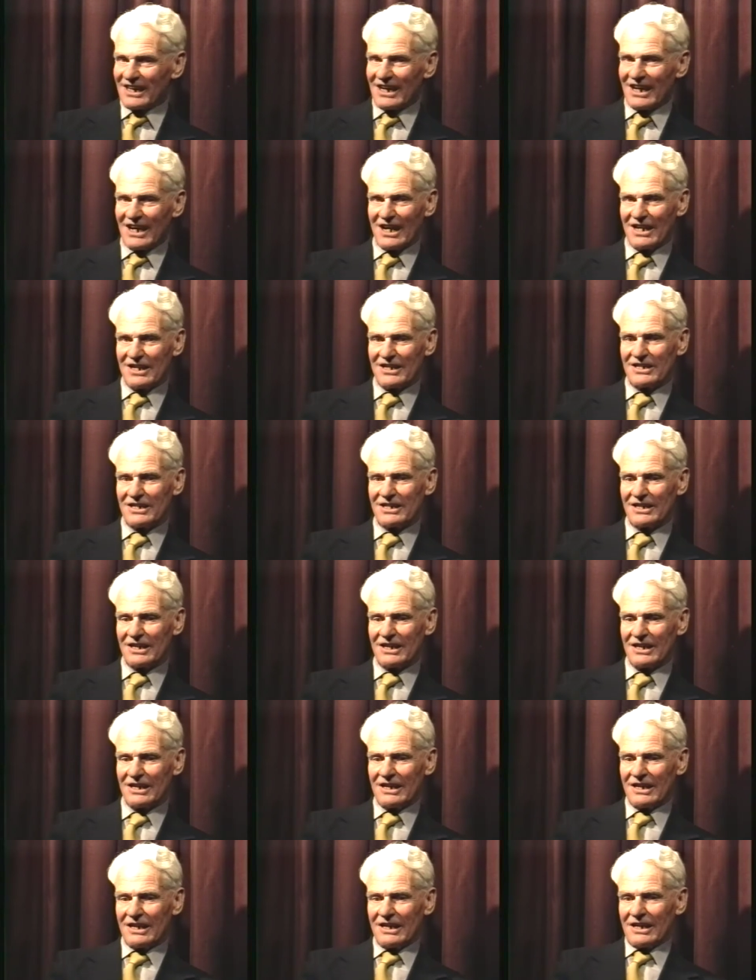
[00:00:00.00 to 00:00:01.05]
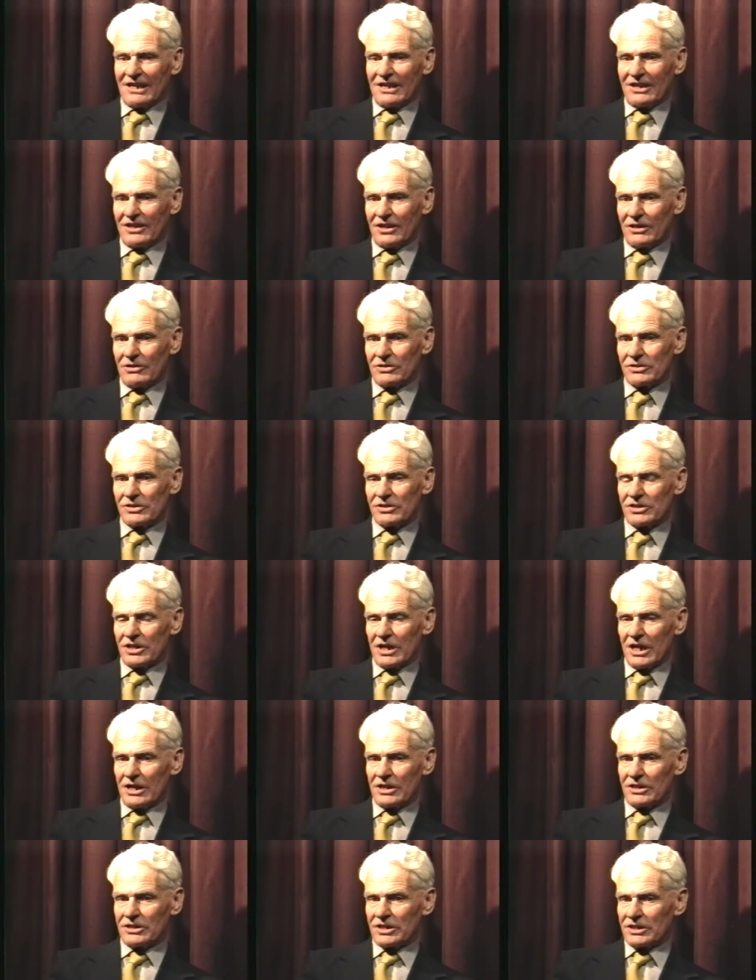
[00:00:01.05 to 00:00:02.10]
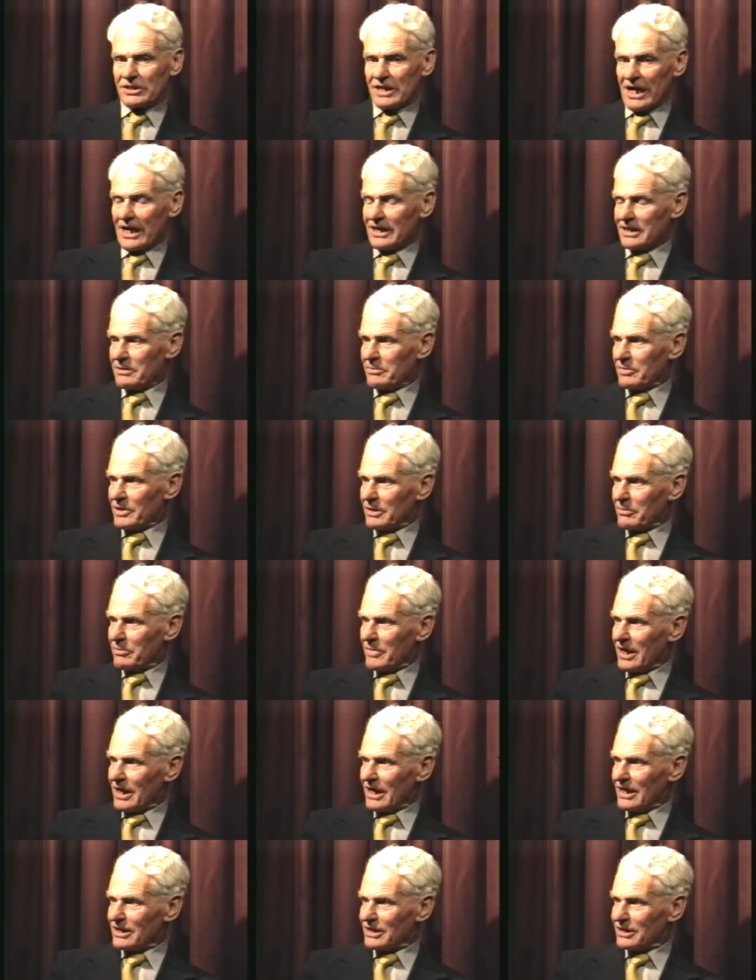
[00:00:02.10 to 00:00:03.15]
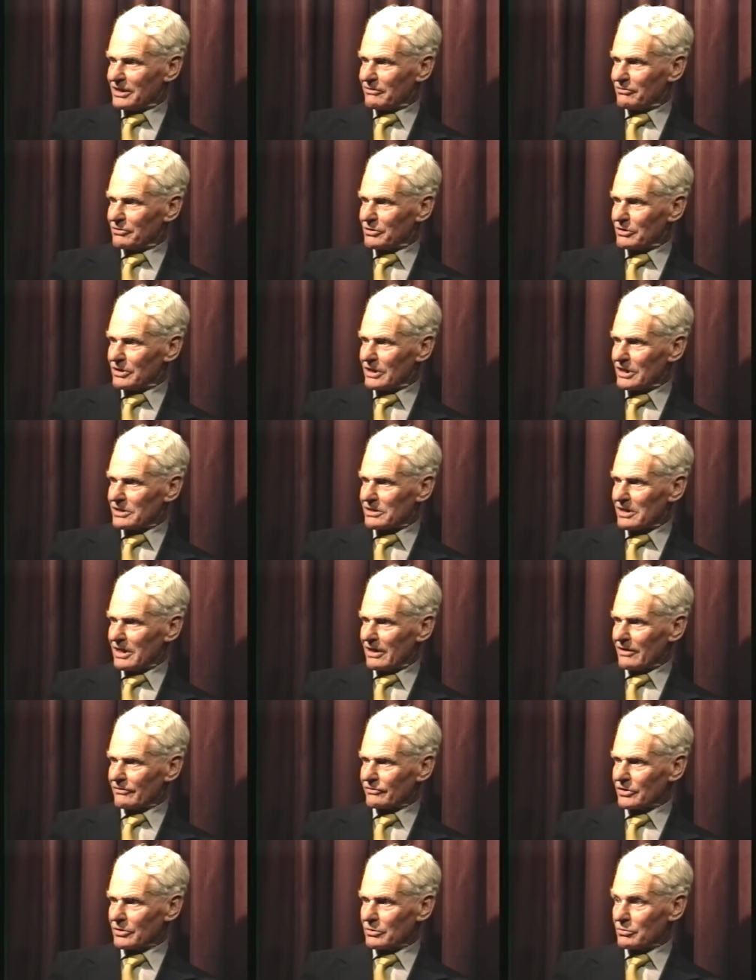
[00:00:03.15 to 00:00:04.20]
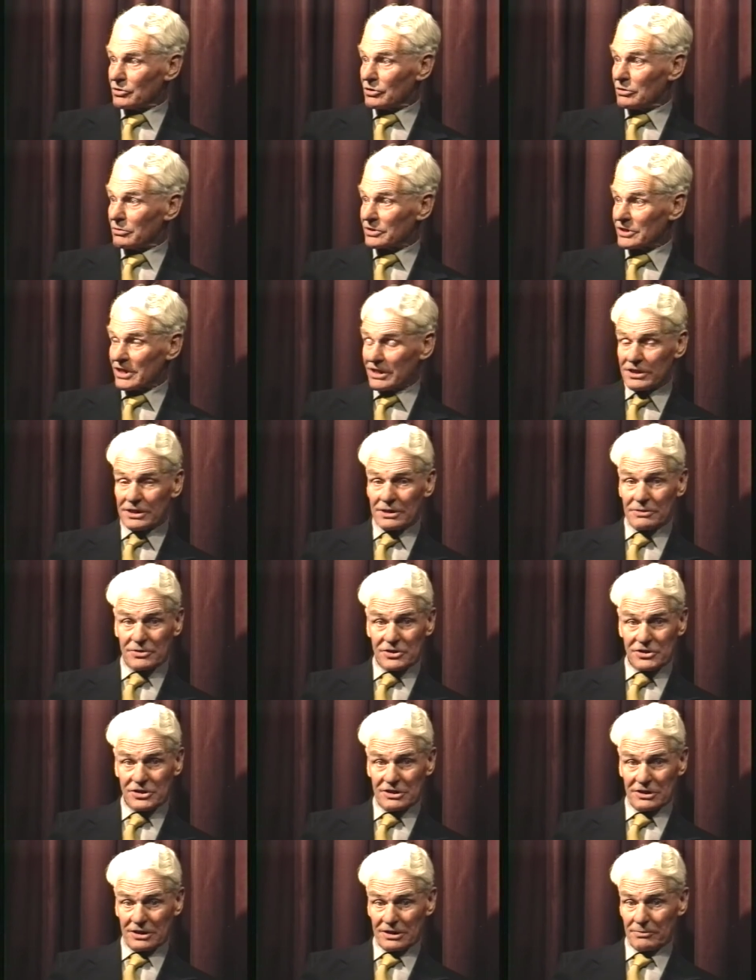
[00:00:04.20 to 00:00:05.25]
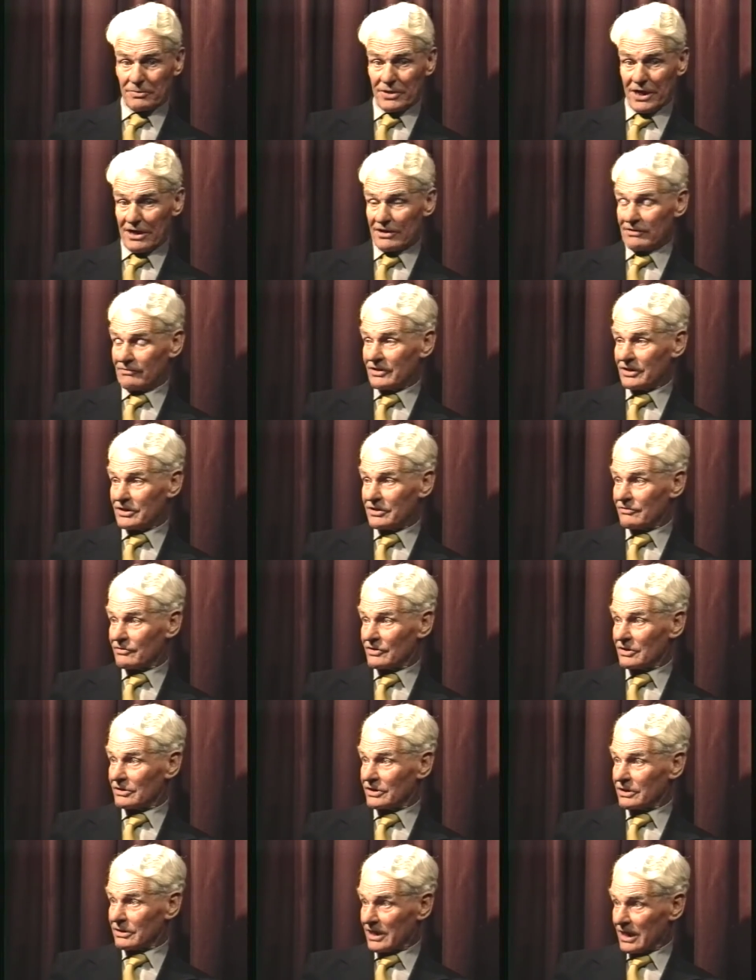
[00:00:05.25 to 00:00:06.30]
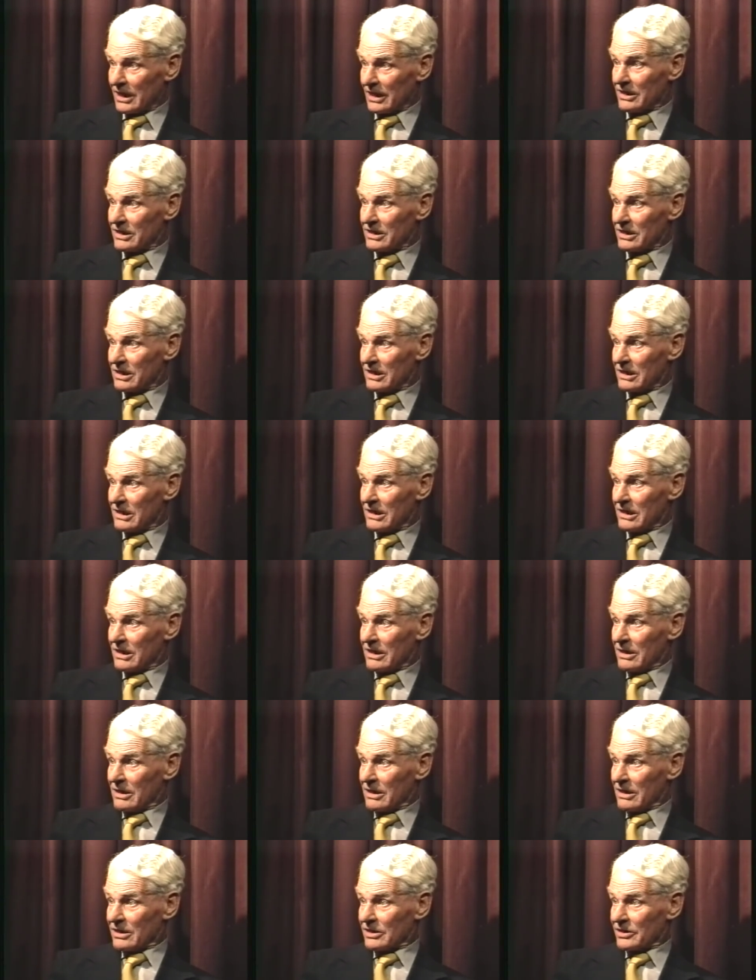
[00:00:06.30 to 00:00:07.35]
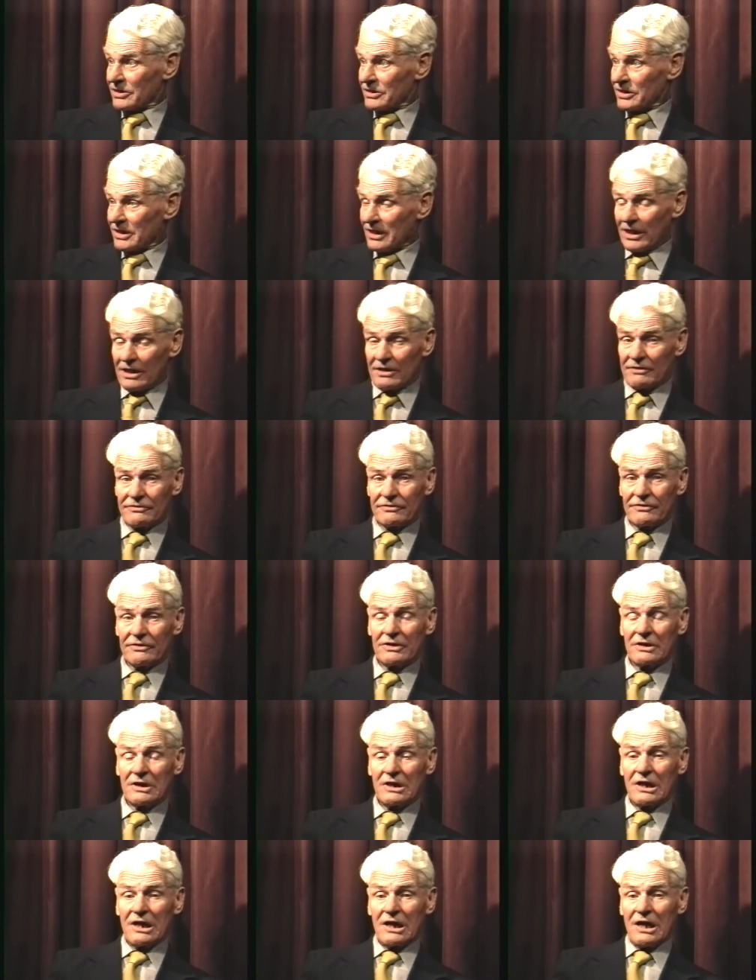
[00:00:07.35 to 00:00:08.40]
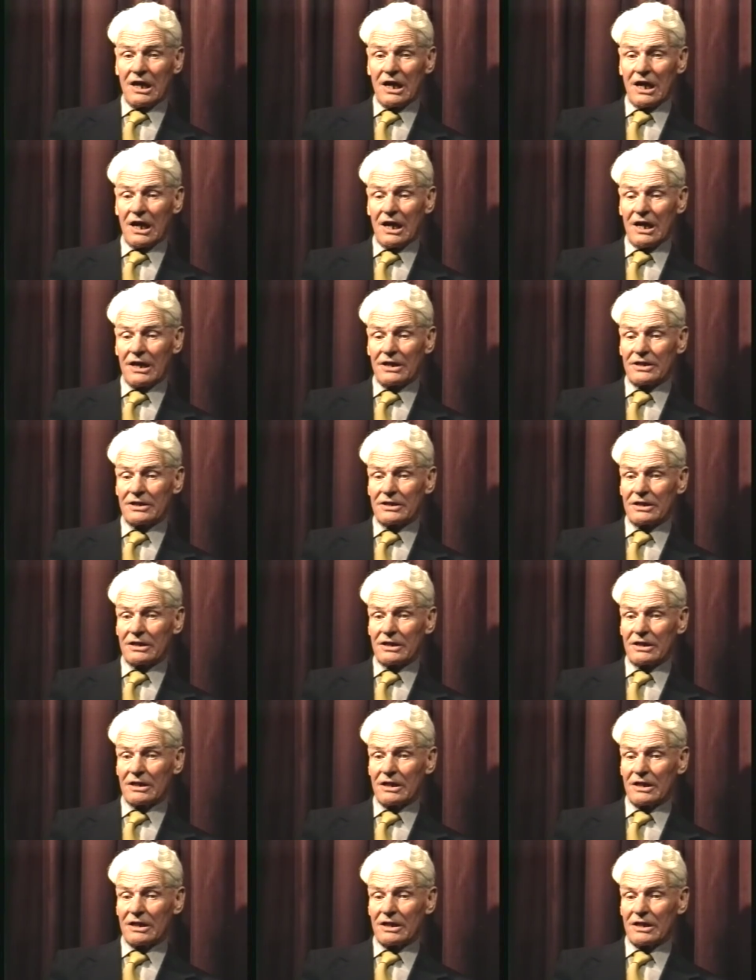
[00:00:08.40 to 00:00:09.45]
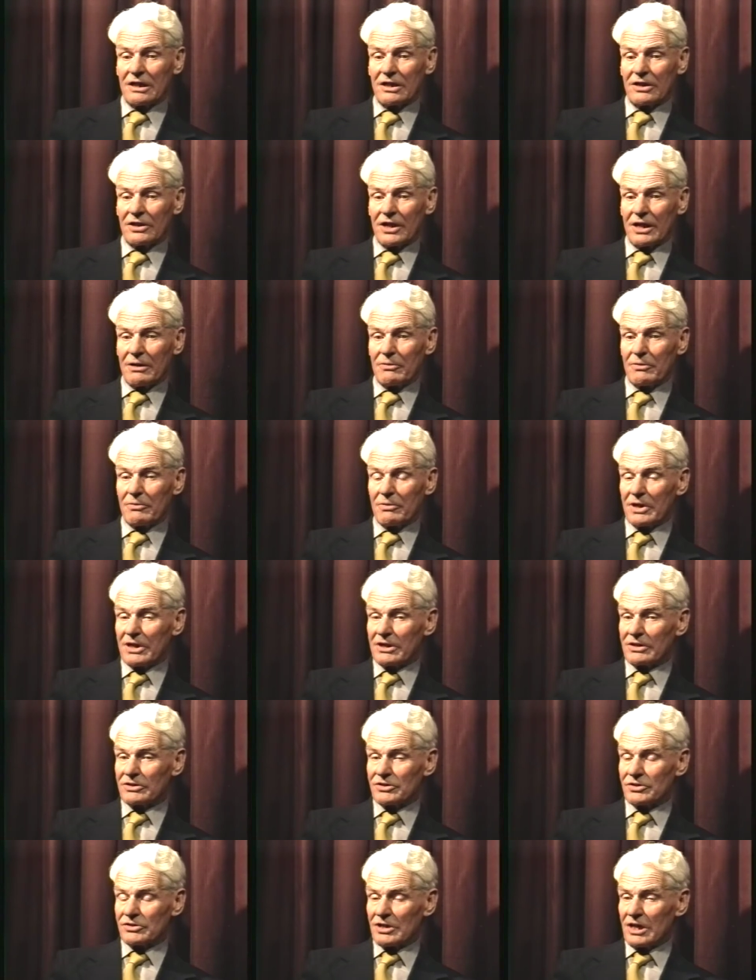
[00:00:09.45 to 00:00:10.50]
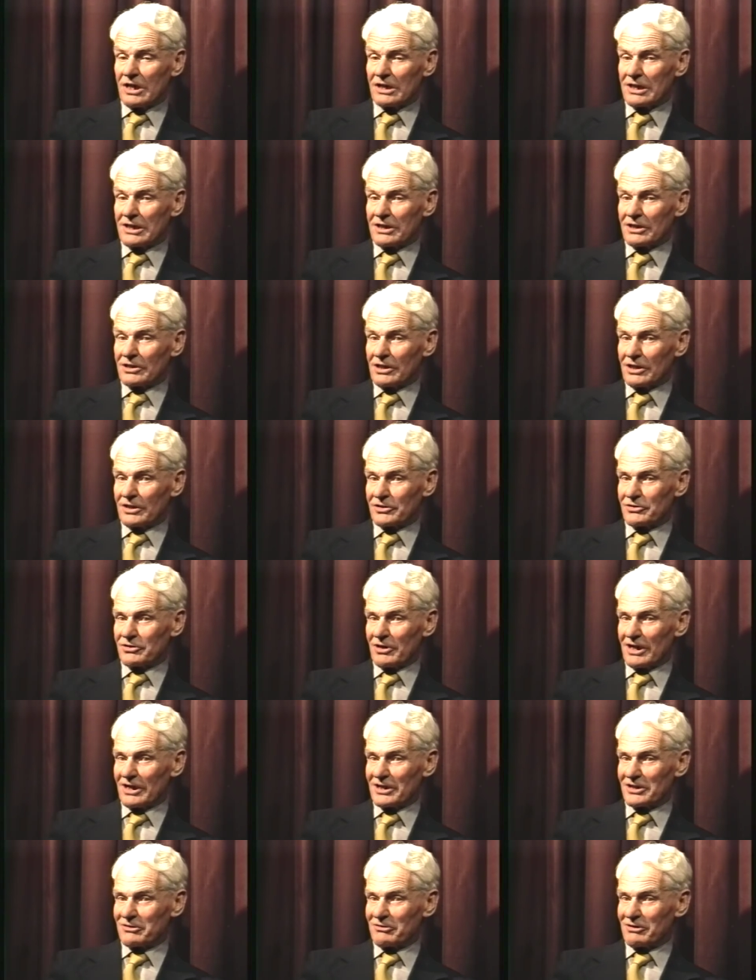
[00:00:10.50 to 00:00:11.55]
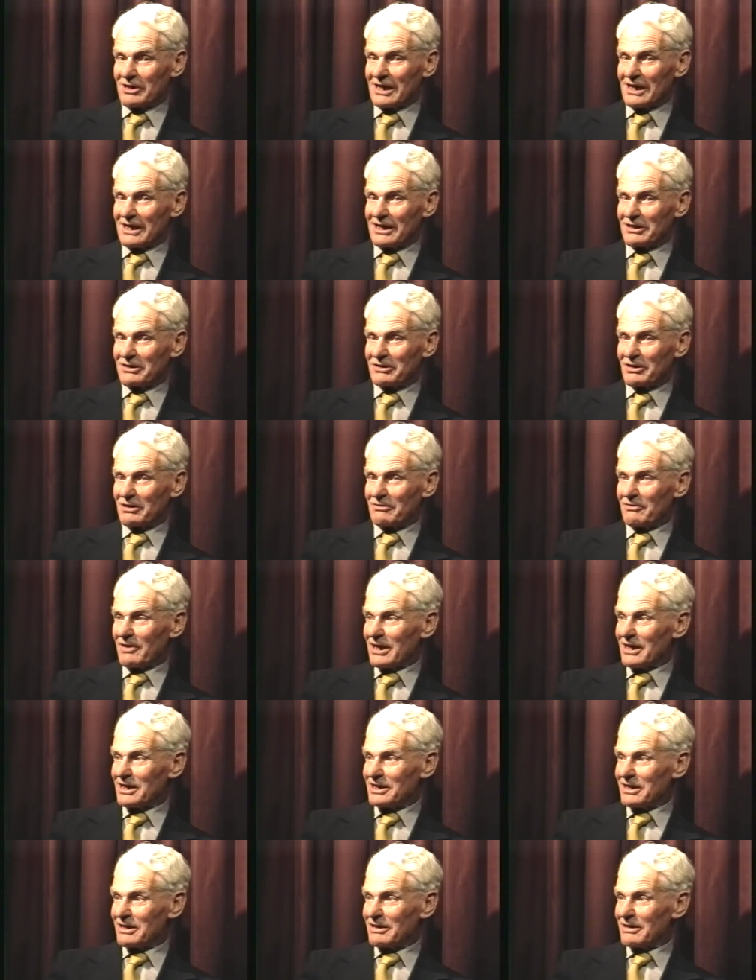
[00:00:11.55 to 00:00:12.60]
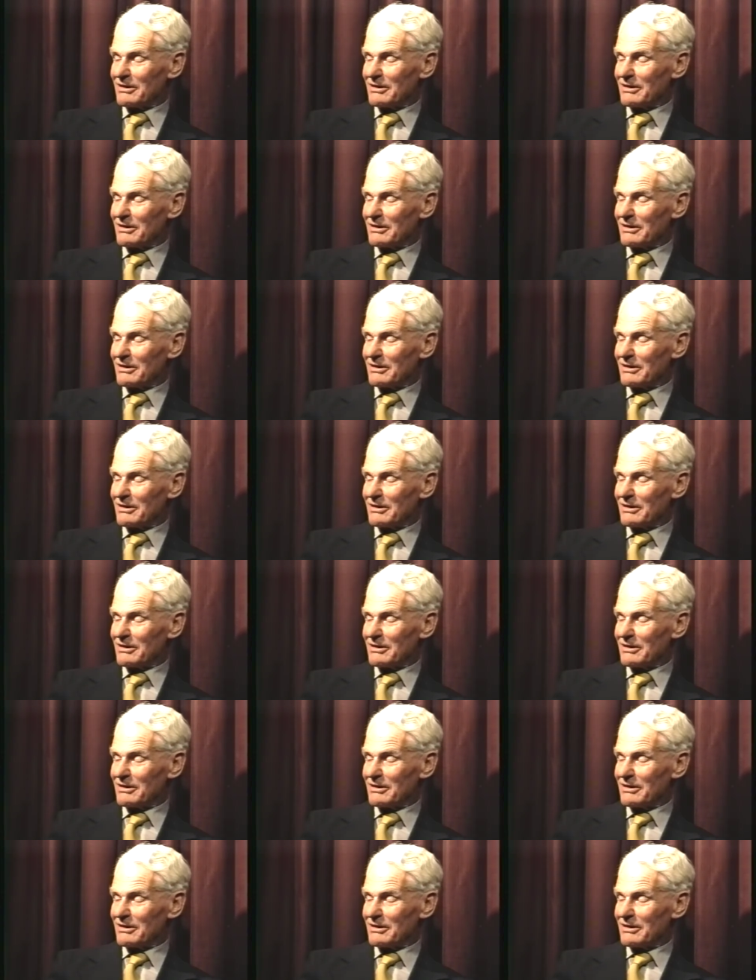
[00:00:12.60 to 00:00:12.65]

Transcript: And uh, those changes hadn't been made in the few years after the war because I think it was still comparatively difficult to get yes. staff. And they were in startling contrast, really, to the very